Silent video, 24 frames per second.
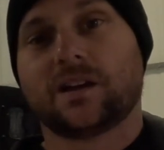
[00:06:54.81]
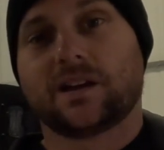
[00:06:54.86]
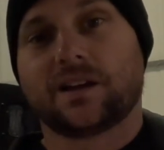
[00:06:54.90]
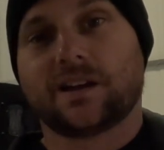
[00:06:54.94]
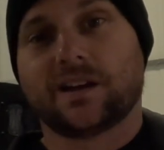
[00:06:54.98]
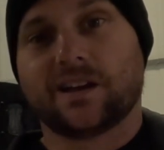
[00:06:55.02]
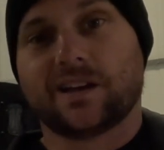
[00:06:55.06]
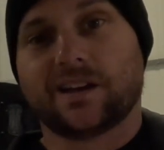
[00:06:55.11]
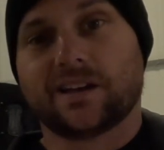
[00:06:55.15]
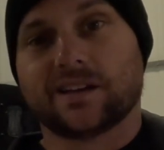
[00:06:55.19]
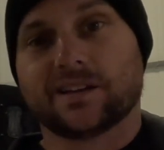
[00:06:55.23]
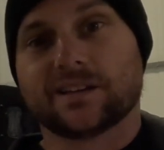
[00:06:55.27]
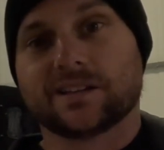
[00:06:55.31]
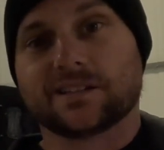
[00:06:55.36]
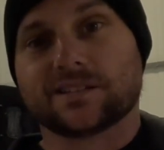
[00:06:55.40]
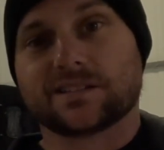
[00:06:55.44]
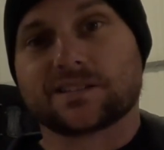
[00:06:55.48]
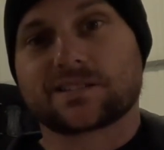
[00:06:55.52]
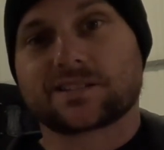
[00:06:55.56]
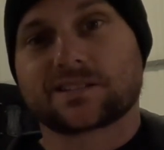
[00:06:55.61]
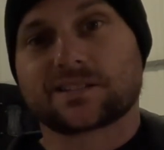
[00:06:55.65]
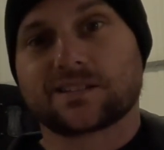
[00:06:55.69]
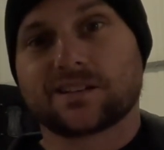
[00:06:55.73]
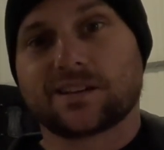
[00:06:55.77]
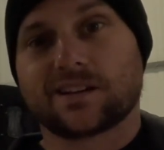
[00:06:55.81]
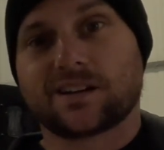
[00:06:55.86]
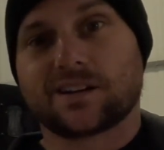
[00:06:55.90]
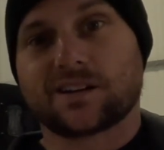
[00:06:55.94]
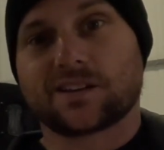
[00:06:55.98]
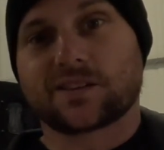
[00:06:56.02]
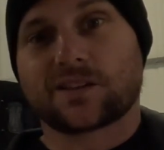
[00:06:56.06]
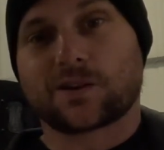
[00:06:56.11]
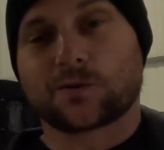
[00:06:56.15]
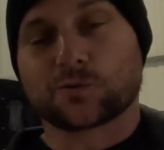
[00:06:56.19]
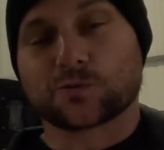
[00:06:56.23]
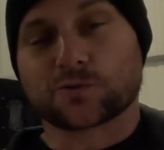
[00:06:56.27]
and
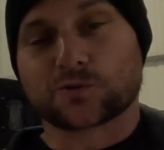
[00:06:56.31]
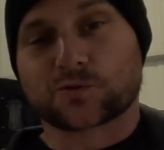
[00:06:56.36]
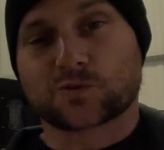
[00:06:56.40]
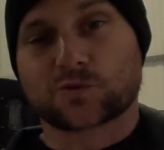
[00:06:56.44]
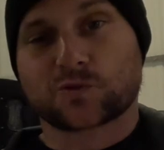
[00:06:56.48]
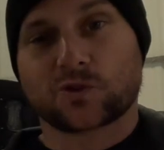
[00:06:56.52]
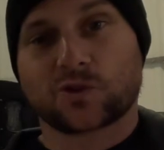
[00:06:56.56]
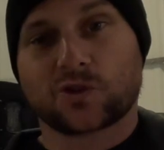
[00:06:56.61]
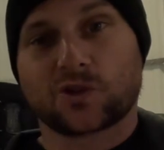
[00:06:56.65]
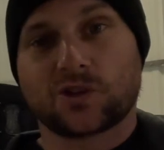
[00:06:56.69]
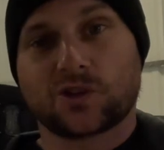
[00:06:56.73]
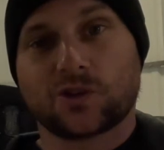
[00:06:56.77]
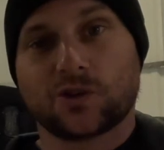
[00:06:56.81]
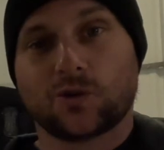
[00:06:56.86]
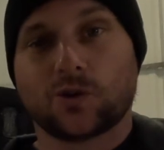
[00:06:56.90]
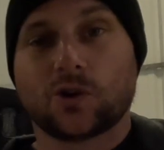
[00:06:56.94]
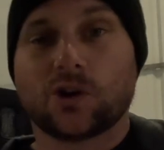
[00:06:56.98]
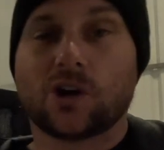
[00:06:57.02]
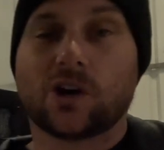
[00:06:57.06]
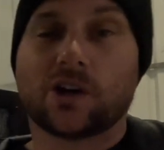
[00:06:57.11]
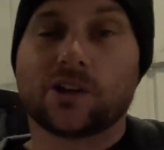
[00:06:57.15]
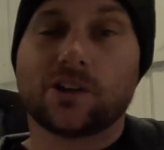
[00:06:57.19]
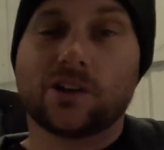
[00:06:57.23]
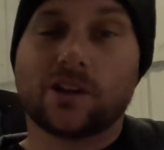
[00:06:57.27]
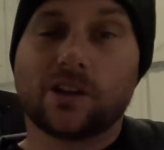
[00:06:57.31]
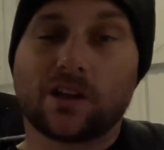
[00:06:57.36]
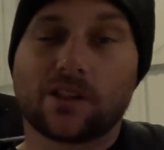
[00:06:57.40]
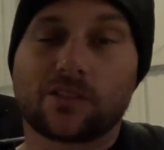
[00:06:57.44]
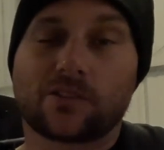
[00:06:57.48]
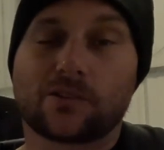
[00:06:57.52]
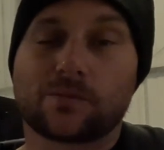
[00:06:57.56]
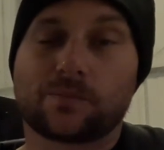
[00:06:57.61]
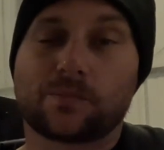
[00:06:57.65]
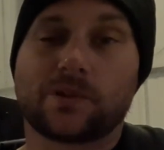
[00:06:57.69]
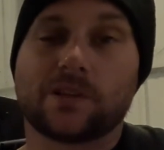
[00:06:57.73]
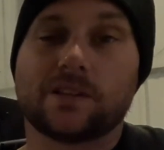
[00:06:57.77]
that was
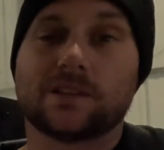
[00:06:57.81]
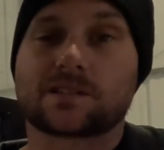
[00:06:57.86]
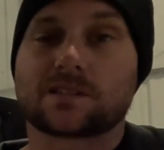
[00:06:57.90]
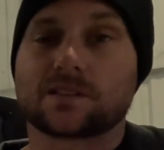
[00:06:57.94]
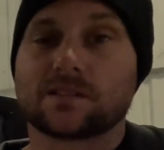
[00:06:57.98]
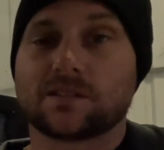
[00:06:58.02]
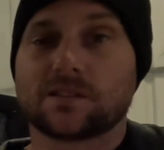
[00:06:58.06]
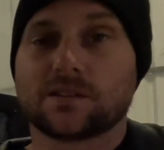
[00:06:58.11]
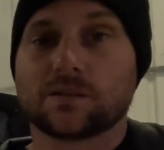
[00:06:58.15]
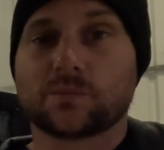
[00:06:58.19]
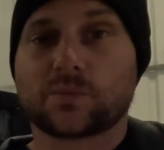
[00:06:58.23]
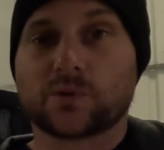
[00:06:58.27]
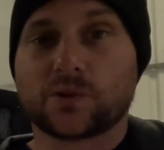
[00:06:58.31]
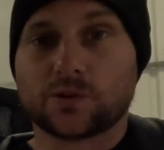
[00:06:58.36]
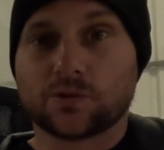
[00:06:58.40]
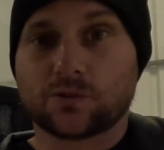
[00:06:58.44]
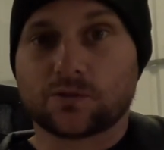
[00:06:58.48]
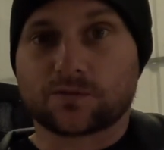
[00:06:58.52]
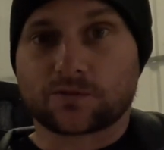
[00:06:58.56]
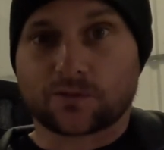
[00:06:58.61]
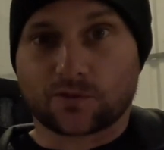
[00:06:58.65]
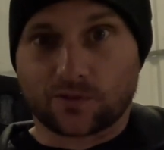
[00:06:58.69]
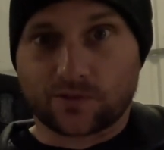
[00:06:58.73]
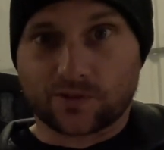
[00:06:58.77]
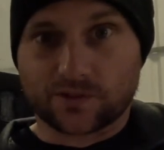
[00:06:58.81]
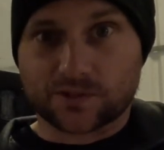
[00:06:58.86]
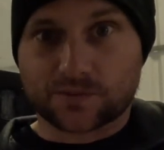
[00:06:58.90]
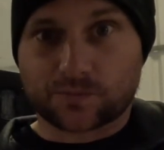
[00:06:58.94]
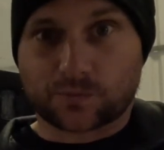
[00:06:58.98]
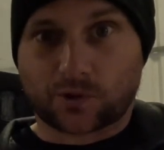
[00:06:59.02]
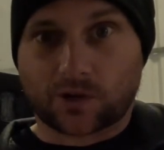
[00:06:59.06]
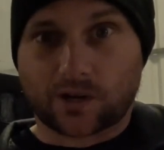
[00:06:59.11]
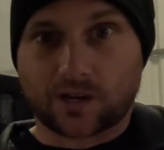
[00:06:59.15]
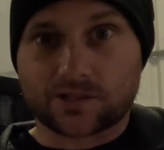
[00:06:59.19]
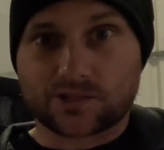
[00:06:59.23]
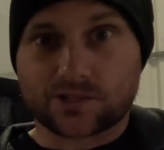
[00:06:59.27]
another piece of the appeal for this
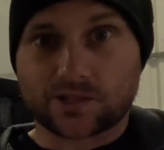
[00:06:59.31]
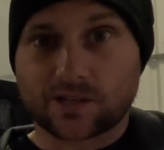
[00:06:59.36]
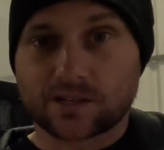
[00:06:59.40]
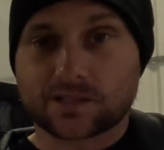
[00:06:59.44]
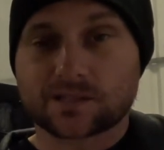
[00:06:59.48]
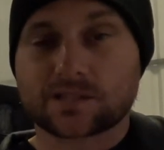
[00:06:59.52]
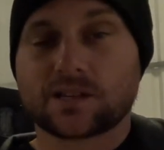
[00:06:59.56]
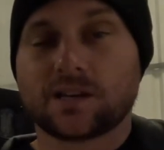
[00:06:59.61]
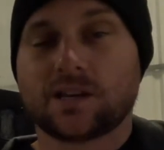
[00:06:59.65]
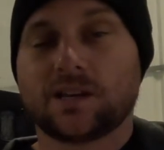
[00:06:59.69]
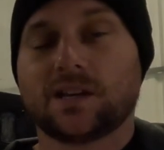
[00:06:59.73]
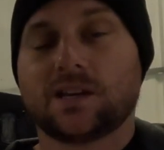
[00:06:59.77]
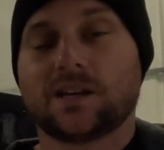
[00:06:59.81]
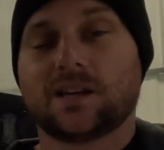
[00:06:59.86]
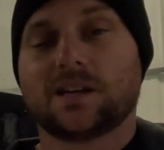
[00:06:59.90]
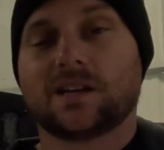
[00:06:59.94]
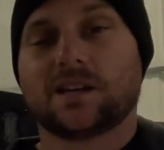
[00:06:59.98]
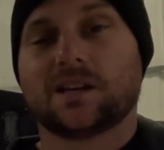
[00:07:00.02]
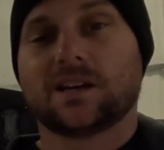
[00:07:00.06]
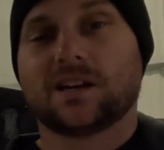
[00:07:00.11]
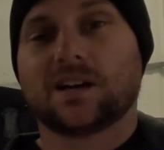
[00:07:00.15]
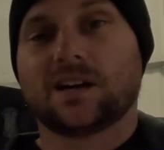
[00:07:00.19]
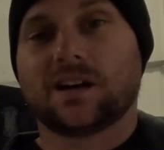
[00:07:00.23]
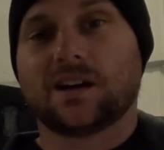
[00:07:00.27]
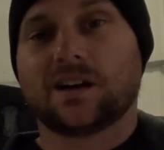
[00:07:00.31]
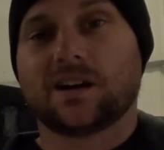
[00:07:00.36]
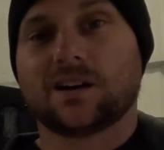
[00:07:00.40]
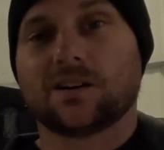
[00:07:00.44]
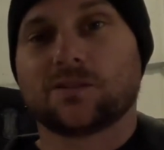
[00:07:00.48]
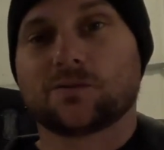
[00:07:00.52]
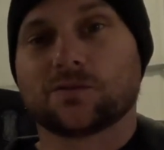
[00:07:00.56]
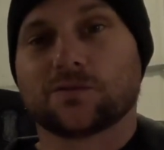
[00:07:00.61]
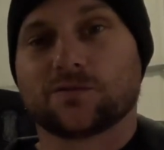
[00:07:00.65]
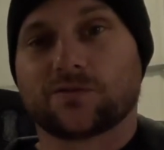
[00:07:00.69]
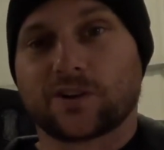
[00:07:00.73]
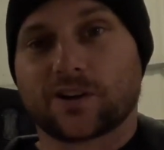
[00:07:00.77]
project.
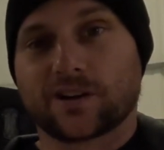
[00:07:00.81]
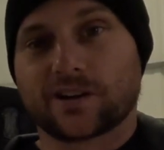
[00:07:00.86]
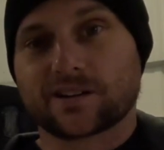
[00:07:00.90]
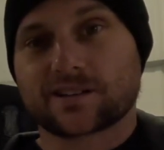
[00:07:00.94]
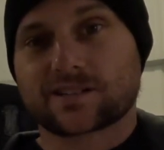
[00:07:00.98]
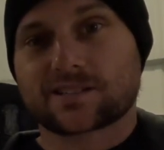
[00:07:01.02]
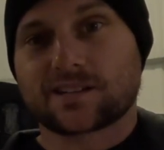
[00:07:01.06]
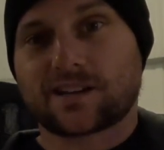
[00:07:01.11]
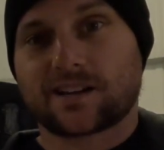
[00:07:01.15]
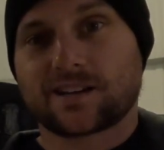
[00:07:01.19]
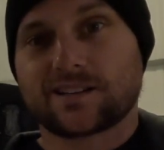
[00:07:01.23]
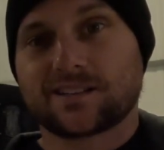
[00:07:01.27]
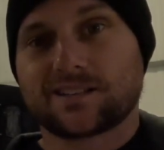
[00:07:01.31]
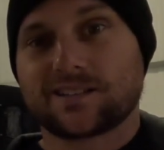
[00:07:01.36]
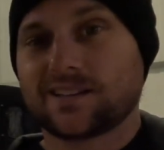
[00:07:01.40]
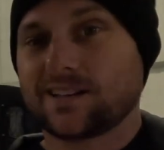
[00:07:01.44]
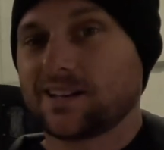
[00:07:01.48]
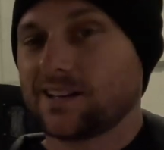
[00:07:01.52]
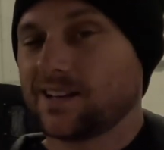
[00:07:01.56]
We're very excited.